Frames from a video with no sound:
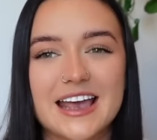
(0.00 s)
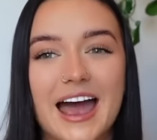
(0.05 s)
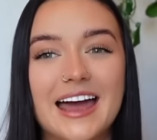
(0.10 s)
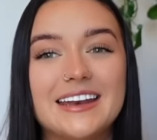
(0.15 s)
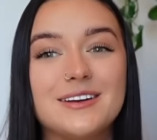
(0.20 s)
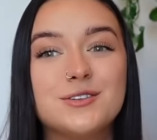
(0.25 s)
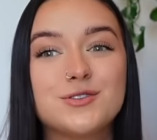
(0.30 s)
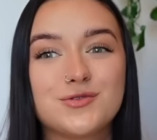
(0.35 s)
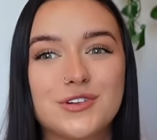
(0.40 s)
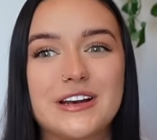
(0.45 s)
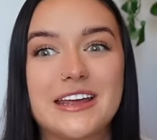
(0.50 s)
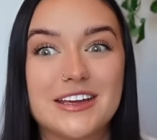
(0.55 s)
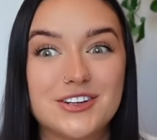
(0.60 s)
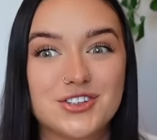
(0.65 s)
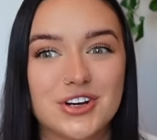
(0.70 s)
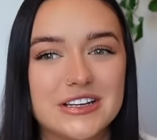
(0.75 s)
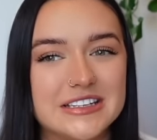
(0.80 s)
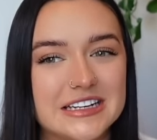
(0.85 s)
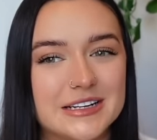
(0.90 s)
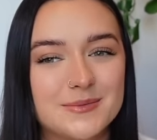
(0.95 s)
And it was really
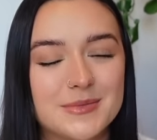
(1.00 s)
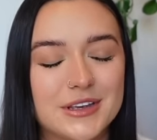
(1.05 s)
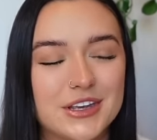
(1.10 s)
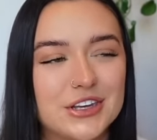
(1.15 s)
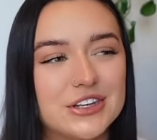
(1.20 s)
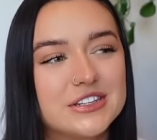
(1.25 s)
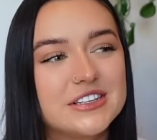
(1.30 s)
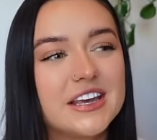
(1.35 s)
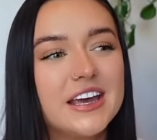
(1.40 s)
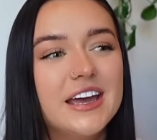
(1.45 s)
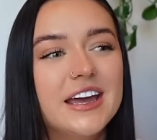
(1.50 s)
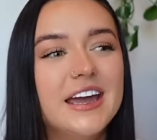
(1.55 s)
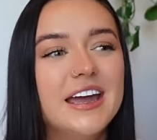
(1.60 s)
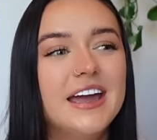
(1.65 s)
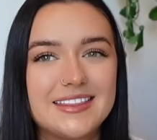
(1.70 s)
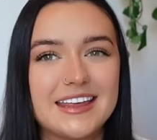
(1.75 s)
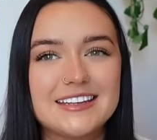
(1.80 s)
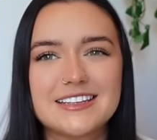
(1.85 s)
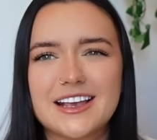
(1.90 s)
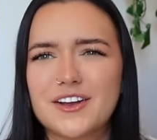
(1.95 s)
interesting because
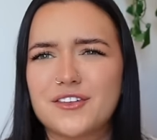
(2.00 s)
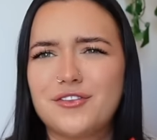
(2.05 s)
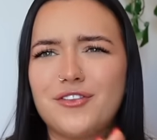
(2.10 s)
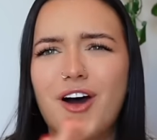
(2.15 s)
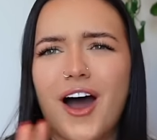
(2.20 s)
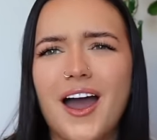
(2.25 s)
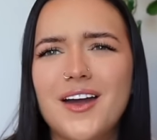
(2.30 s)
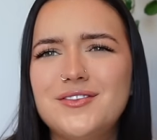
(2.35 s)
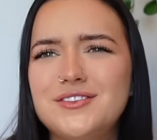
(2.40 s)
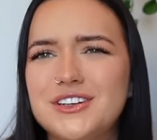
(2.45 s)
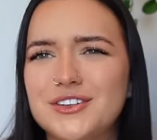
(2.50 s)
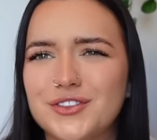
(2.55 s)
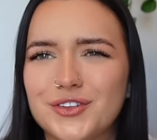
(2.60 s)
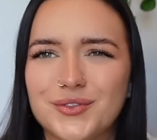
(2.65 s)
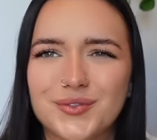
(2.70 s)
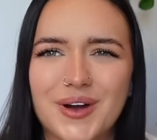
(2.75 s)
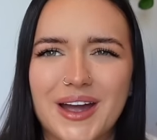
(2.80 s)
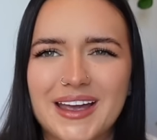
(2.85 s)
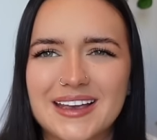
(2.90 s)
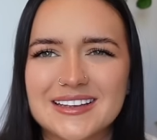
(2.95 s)
there's like five
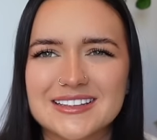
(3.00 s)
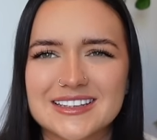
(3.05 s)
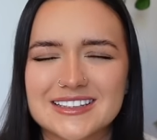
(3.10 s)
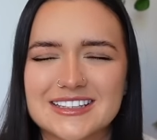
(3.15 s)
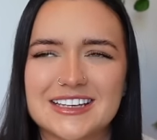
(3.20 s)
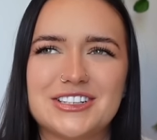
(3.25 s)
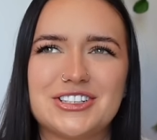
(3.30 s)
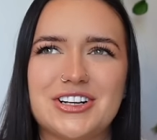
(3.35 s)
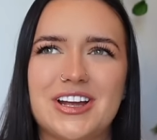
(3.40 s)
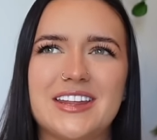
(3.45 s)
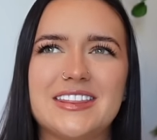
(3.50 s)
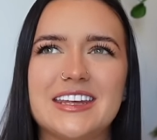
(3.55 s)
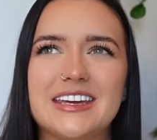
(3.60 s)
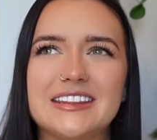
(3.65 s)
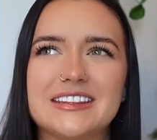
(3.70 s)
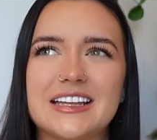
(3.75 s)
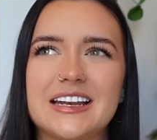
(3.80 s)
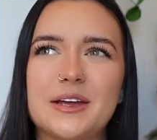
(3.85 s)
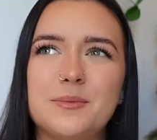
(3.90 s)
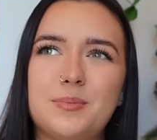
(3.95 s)
different ways, essentially, I think,
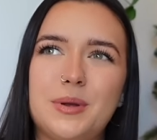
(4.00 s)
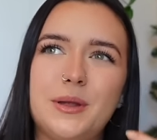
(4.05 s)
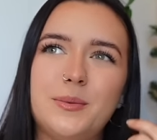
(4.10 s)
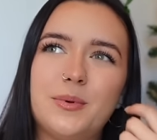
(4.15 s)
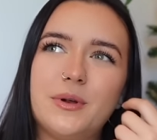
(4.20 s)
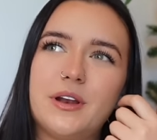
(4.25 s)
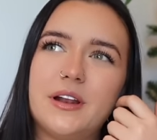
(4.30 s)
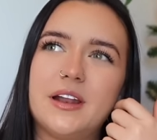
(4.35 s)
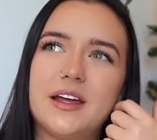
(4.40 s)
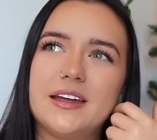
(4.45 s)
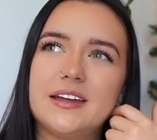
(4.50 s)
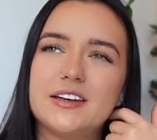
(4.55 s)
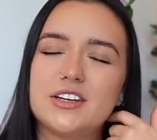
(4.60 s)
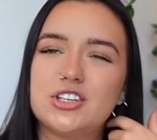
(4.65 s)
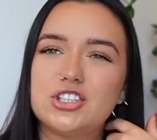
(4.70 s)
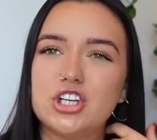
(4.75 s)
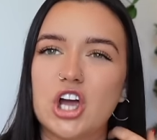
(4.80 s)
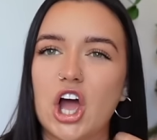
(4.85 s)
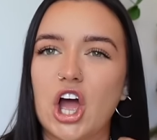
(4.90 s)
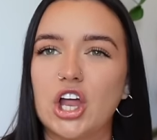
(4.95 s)
that like people are
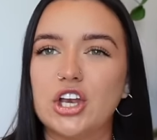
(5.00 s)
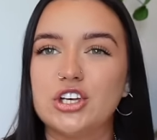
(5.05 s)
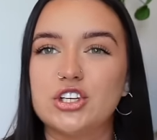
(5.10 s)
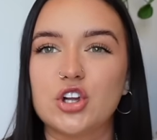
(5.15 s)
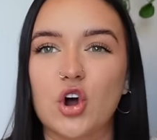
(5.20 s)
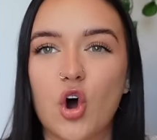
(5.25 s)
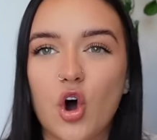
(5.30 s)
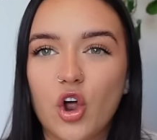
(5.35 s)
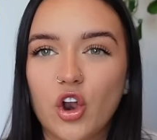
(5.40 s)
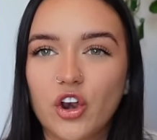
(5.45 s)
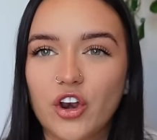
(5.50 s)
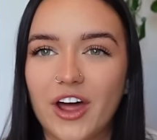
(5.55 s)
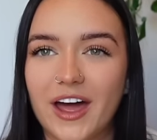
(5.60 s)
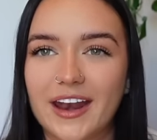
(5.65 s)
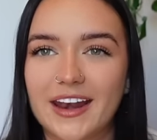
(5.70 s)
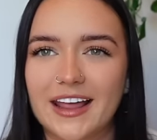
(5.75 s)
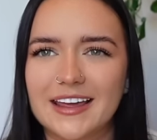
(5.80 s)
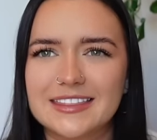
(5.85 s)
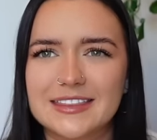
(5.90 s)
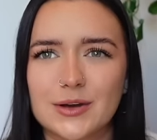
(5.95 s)
like turned on.
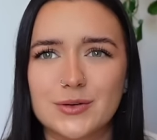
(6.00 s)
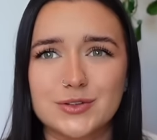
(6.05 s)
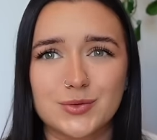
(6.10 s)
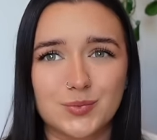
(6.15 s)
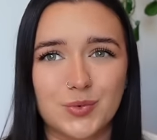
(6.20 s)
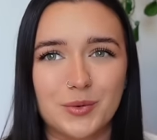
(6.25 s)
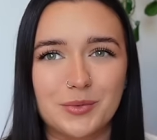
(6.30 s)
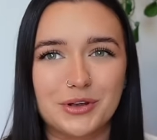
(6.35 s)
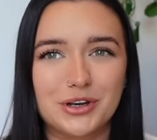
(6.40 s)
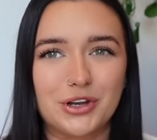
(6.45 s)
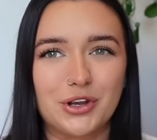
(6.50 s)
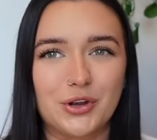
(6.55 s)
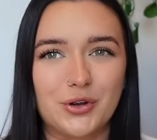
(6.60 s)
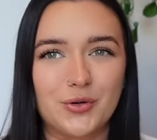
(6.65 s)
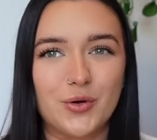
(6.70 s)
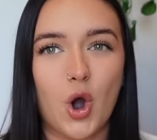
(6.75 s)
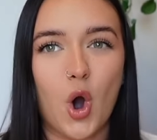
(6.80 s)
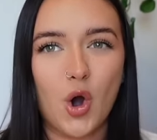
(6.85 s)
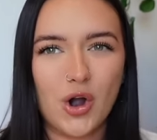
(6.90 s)
And like, there was a woman who